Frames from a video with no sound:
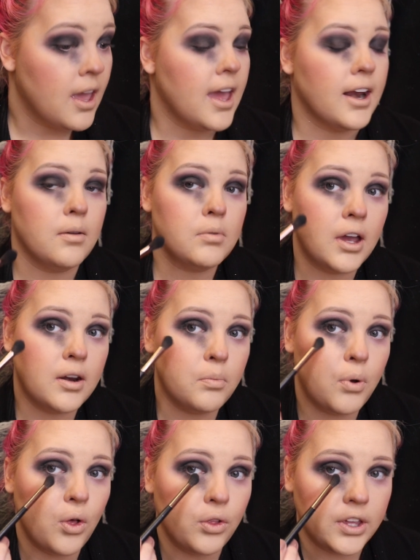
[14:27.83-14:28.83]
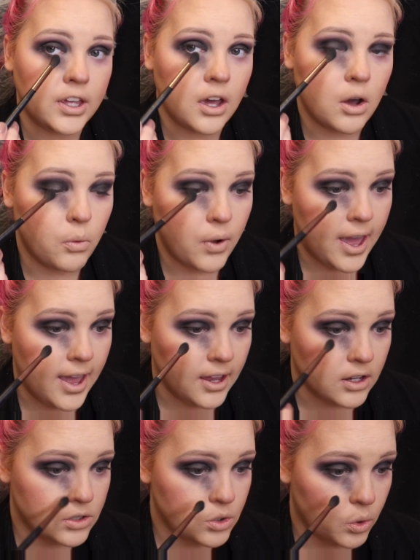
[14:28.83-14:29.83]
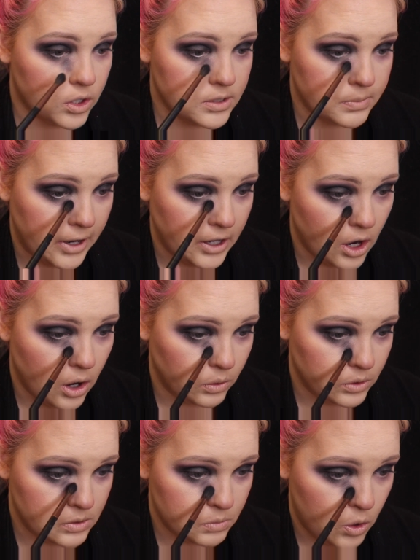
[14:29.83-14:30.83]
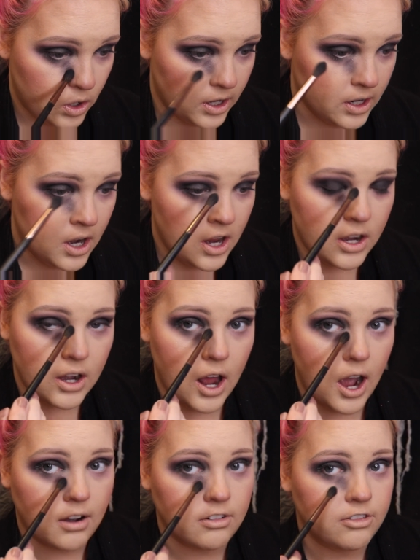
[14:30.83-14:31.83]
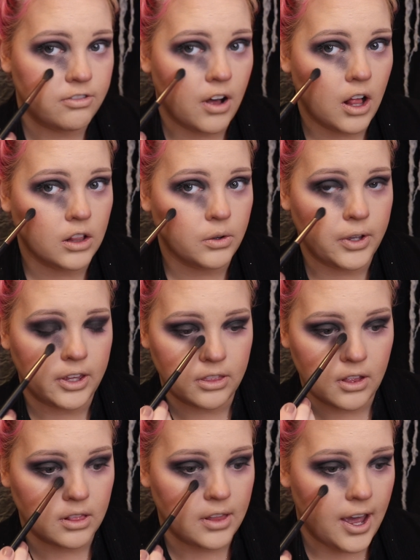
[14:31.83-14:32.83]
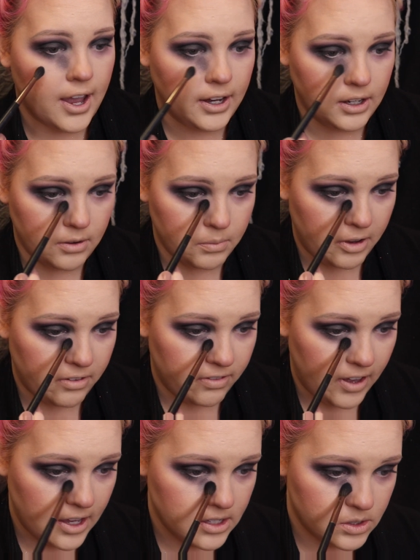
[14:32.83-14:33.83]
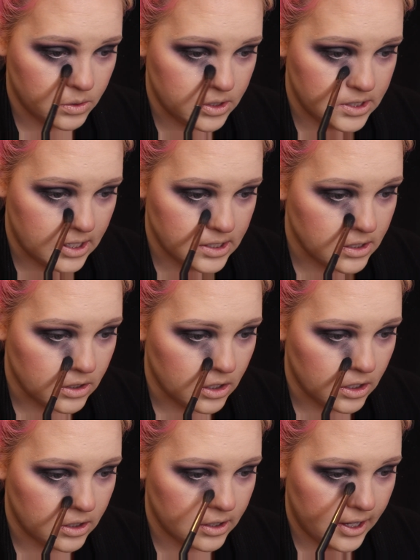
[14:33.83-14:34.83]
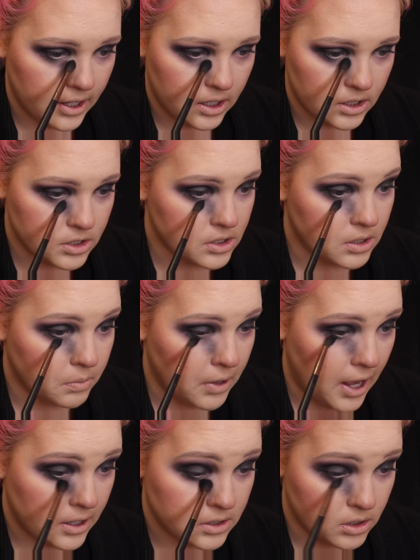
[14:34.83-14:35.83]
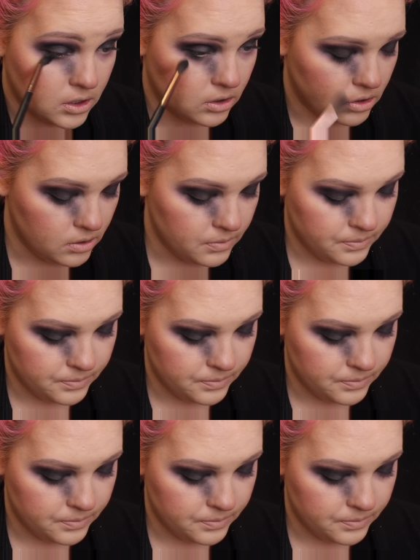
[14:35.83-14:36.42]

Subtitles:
And I'm kind of pulling away towards my nose more, not following the line of my face so it doesn't look like just a black circle.